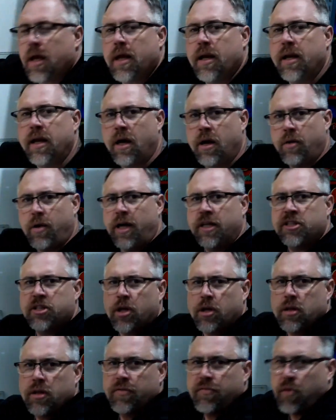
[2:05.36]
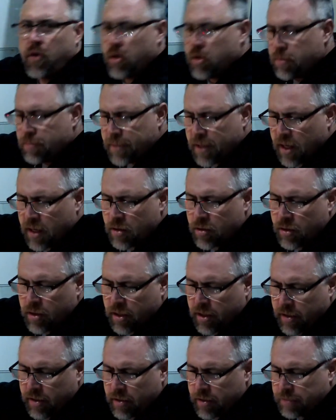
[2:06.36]
Now I turned the volume down
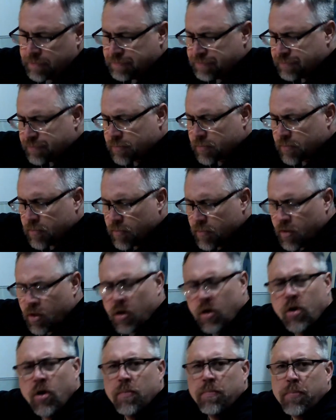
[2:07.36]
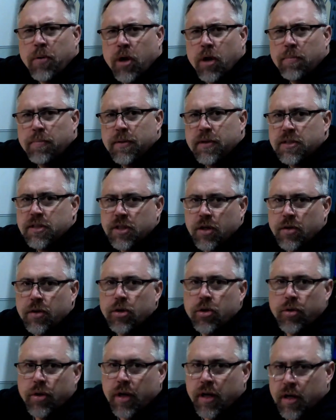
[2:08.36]
on here on purpose so that
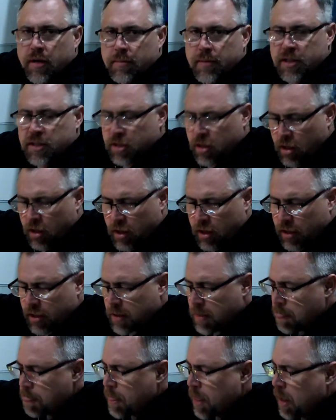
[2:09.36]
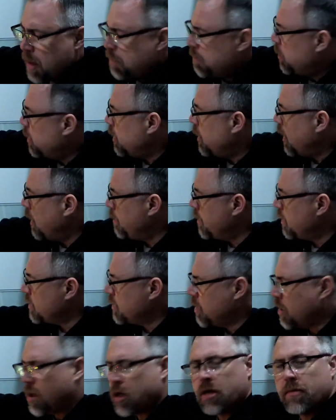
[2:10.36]
you could hear me talk, but I'm going to
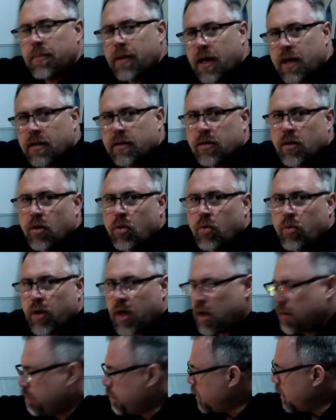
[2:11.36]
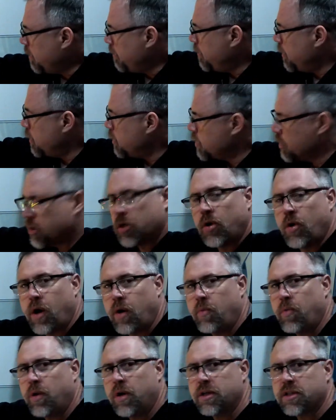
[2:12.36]
talk about the whole gameplay feature. So
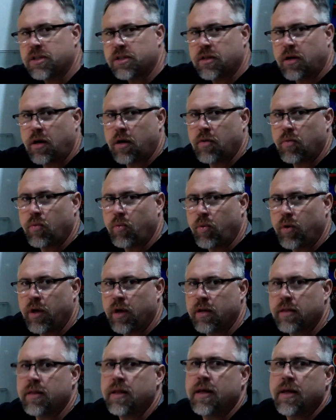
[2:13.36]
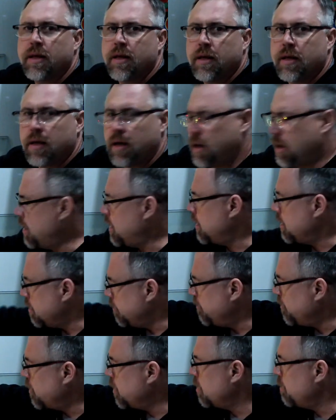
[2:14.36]
I want to start with
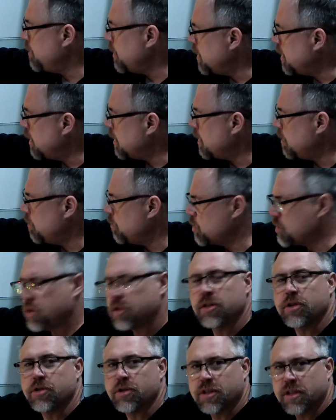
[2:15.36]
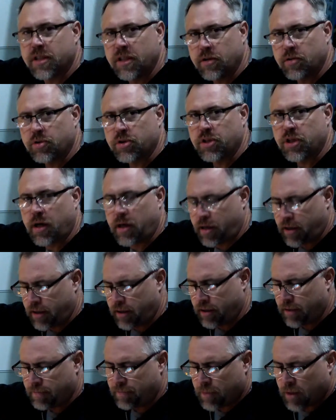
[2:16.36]
the very beginning, which is your skill shot
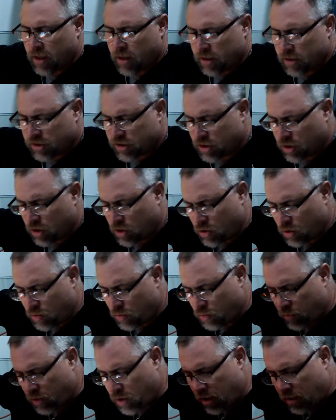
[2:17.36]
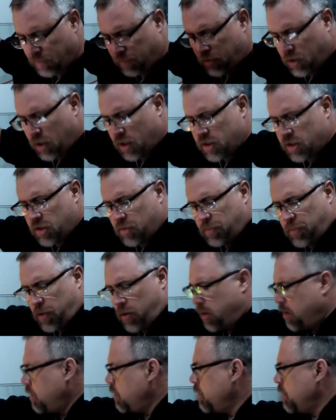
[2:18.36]
here. So we're going to plunge the
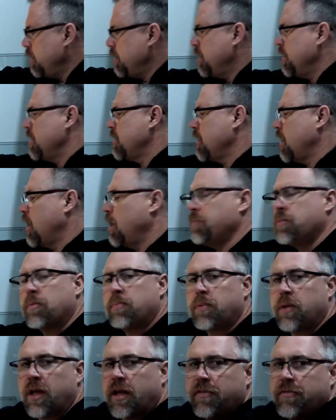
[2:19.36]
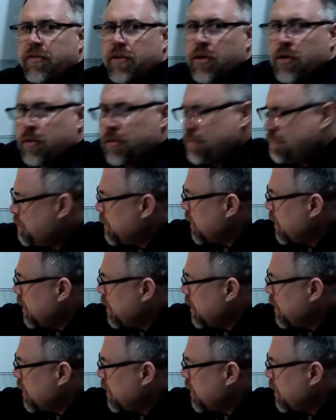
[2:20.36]
ball into this upper playfield,